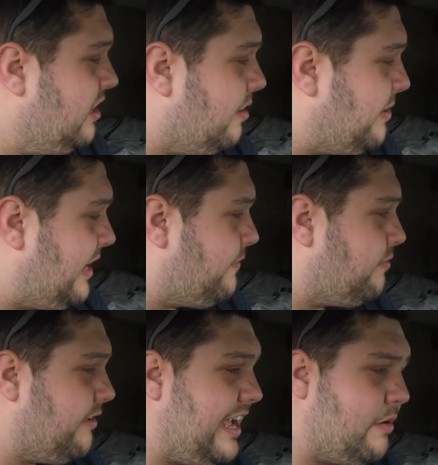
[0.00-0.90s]
I've been here for
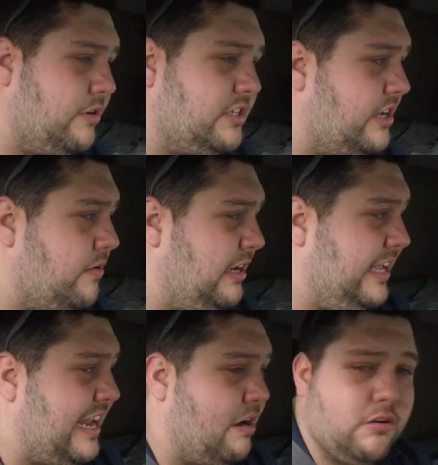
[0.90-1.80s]
3 hours, and only
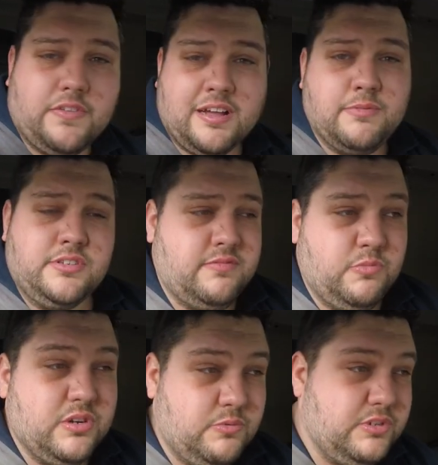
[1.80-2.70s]
an hour of that was
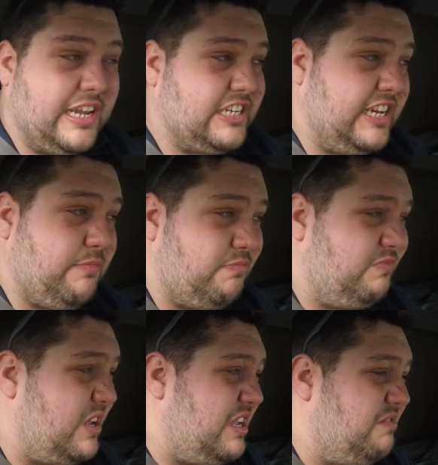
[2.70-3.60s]
actually,
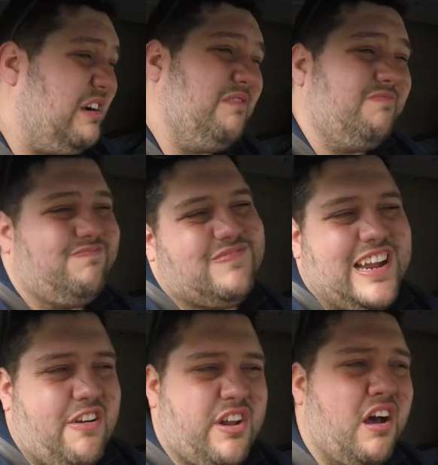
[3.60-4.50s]
well, an
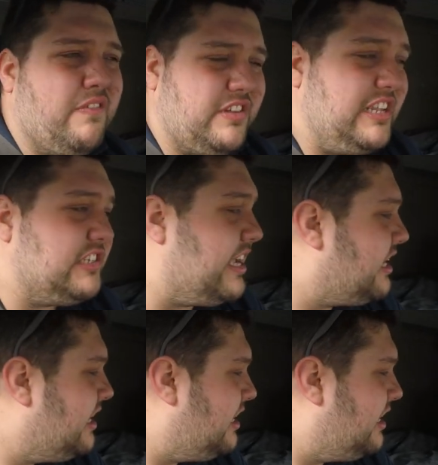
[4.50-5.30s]
hour and a half, let's say.